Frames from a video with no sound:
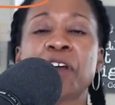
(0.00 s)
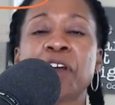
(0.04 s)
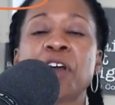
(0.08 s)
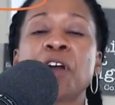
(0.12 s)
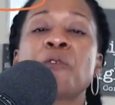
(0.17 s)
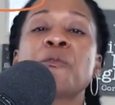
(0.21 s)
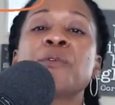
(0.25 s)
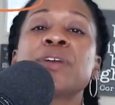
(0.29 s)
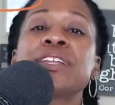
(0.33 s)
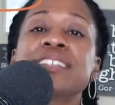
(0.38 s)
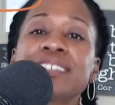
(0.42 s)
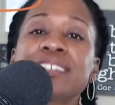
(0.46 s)

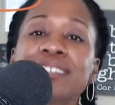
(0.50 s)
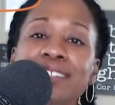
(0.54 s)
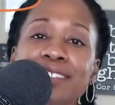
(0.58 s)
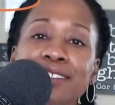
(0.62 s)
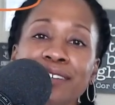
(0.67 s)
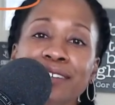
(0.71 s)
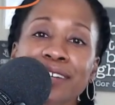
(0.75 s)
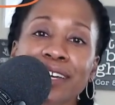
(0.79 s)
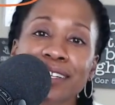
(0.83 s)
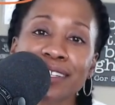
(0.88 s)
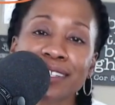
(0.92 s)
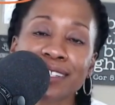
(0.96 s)
We did still
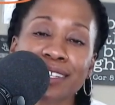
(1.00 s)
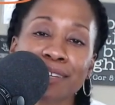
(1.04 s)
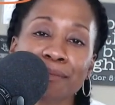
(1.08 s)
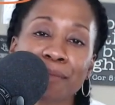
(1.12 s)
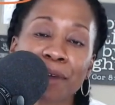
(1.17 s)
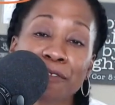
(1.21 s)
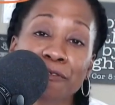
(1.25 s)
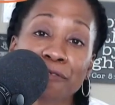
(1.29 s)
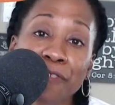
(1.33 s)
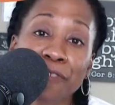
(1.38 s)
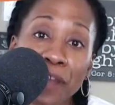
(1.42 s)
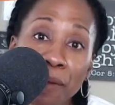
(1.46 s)
get to see my
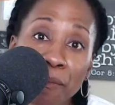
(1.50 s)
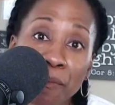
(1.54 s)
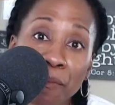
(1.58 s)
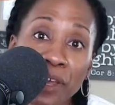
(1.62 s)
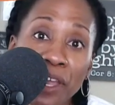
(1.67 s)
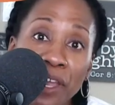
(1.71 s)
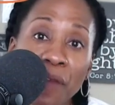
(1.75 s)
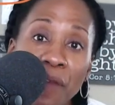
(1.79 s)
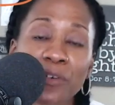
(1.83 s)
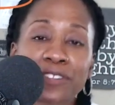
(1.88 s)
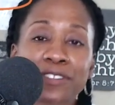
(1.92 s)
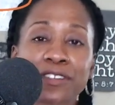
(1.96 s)
family
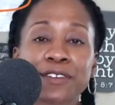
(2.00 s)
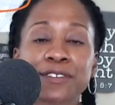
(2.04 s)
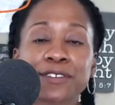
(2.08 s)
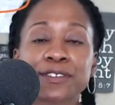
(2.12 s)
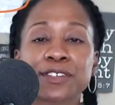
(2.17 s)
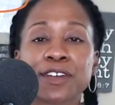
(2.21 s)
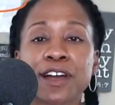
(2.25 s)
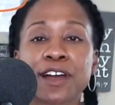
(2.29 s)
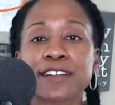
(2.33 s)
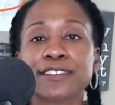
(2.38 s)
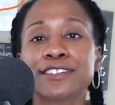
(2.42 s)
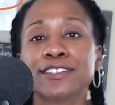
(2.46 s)
and we saw
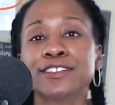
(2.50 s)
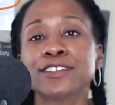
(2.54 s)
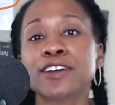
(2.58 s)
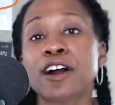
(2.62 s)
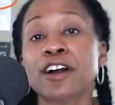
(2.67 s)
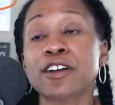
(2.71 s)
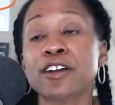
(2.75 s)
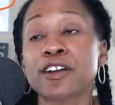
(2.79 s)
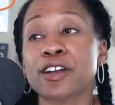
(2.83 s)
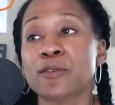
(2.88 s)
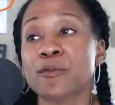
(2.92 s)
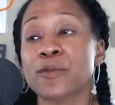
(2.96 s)
Scott's
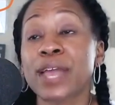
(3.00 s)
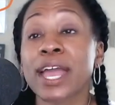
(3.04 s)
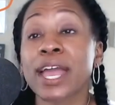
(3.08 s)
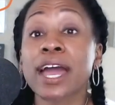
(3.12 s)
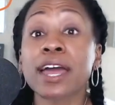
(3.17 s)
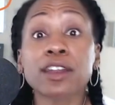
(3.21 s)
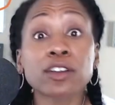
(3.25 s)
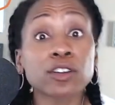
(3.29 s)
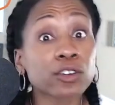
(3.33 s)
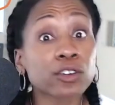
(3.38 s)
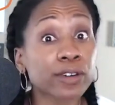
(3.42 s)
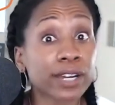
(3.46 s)
daughter and we had
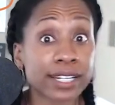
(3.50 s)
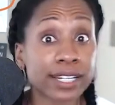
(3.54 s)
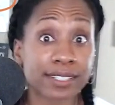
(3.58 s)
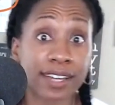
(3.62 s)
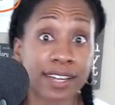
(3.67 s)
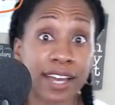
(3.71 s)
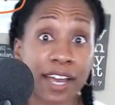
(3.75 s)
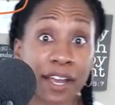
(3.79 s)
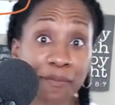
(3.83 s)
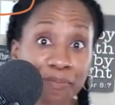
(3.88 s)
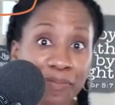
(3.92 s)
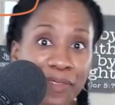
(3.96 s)
a great
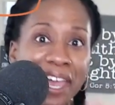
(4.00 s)
time.